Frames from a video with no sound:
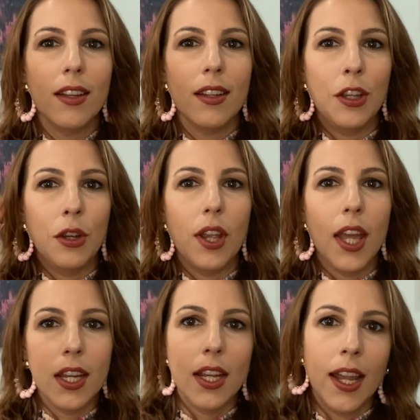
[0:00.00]
Like you're
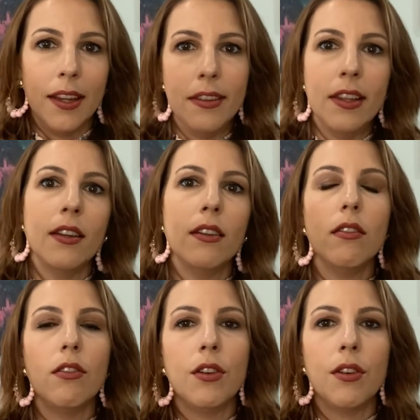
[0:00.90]
getting
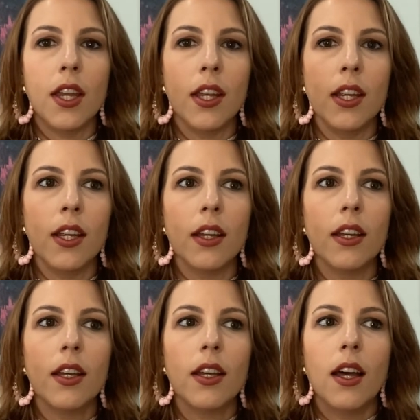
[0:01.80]
ideas, you're tuned
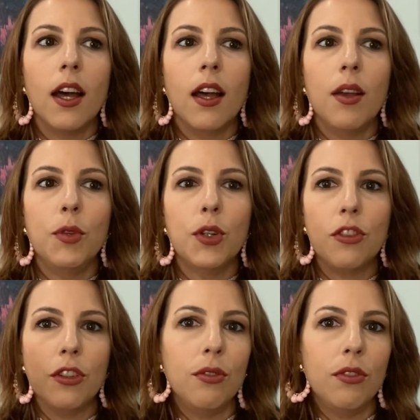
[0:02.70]

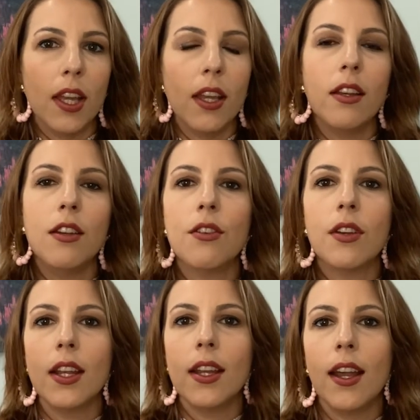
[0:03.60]
in, and you're
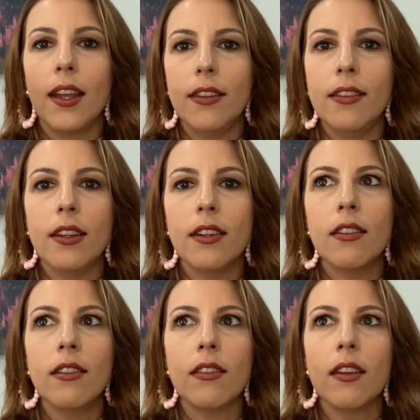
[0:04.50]
getting
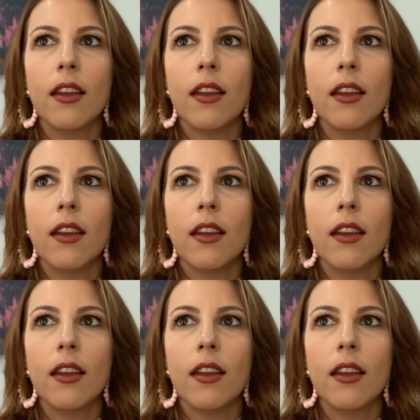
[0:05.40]
ideas